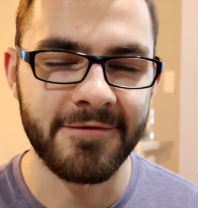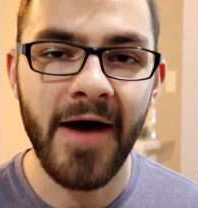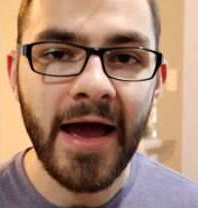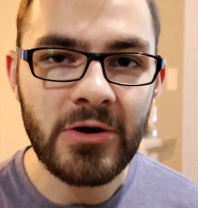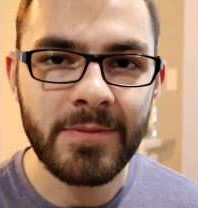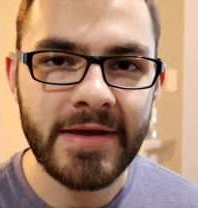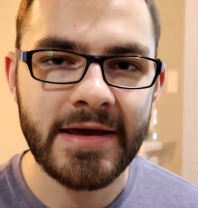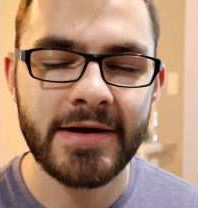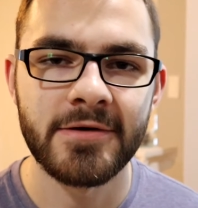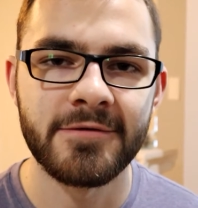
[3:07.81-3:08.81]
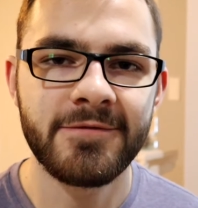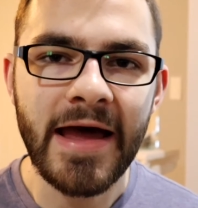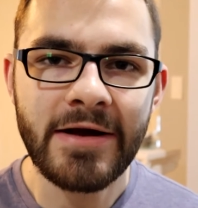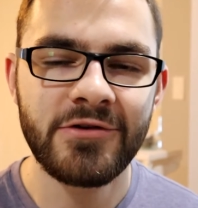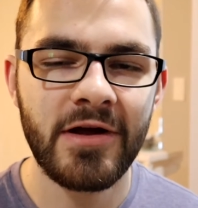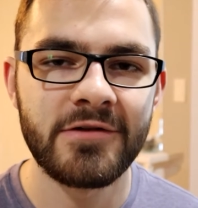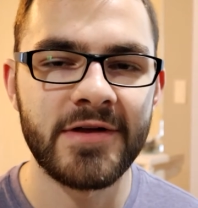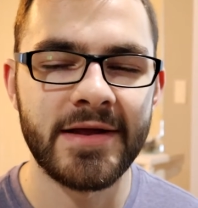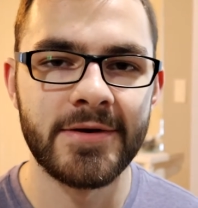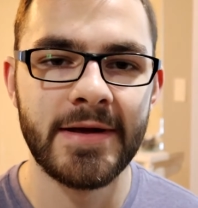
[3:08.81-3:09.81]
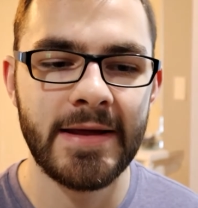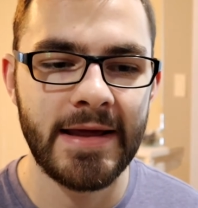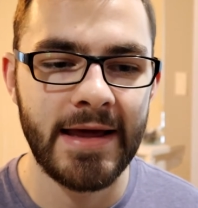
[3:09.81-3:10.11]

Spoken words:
fire Pete Carroll, fire John Schneider,